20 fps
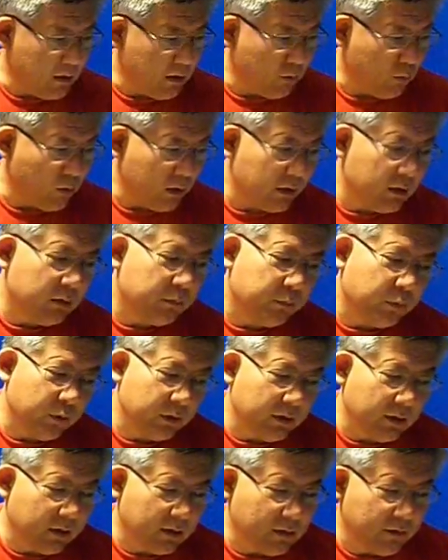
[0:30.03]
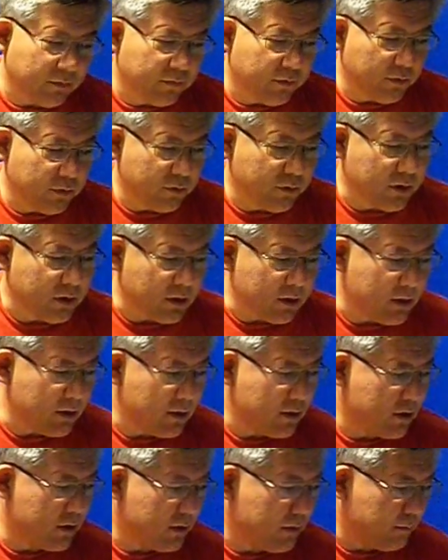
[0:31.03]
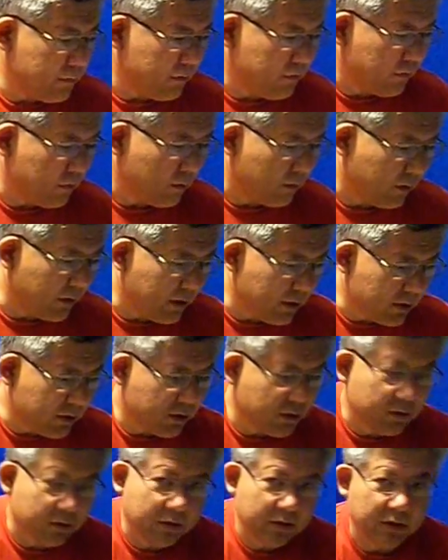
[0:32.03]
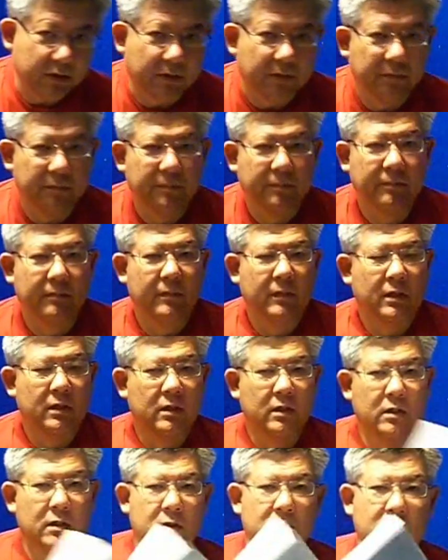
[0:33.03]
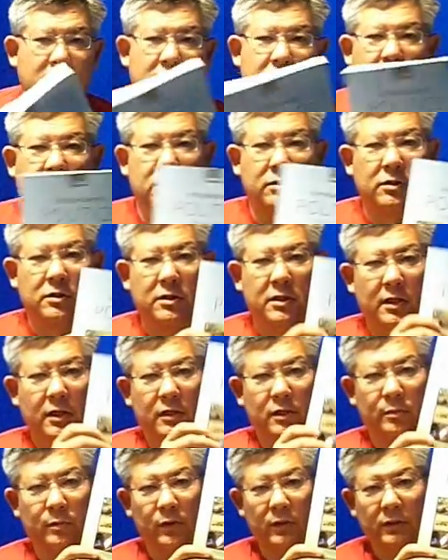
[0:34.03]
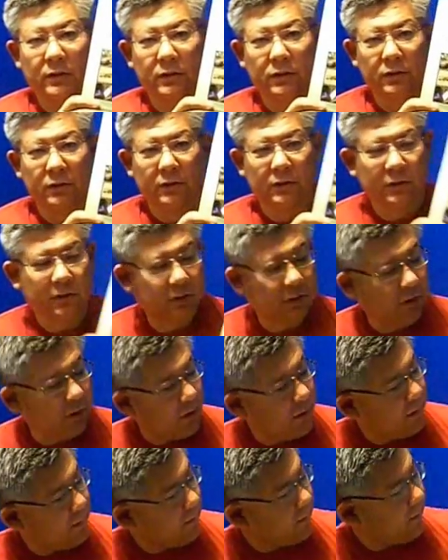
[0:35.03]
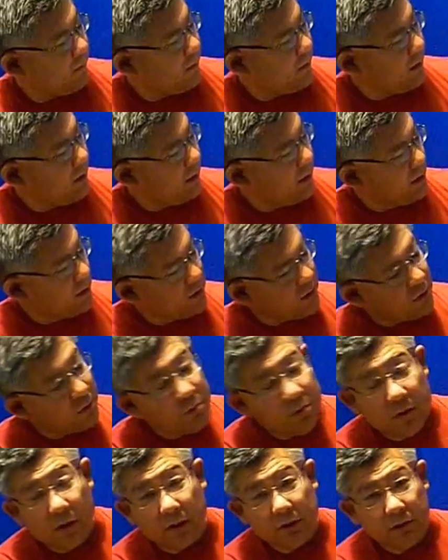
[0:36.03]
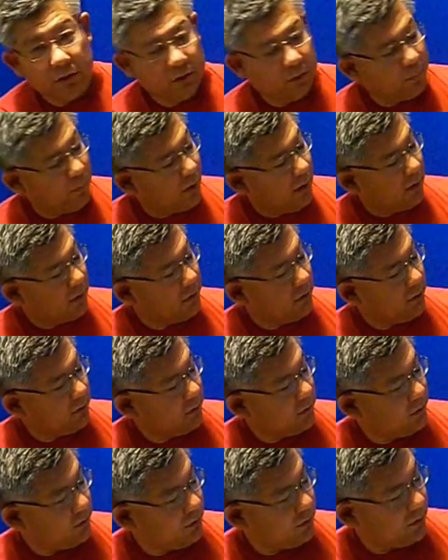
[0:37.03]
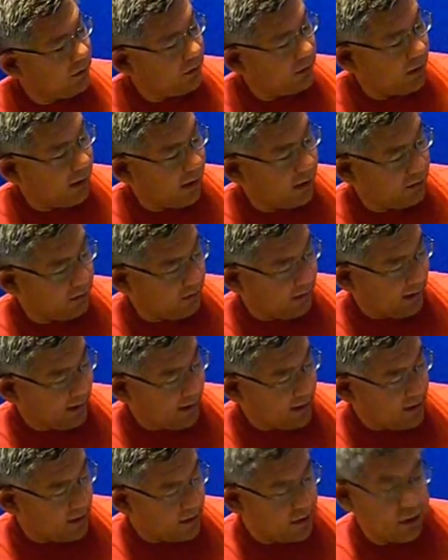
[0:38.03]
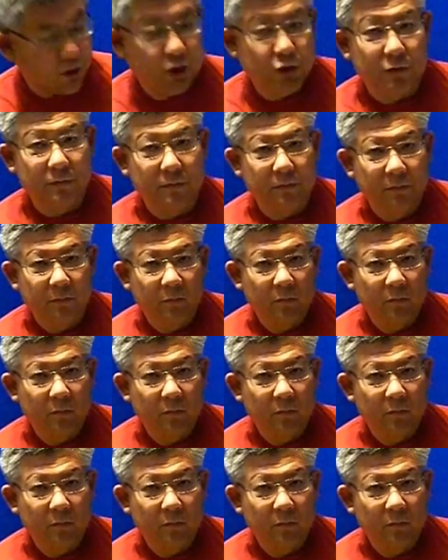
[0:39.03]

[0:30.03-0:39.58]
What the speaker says: I wanted to point out a few things before we get started. This is our textbook, as you can see. It's Introduction to Politics, second edition.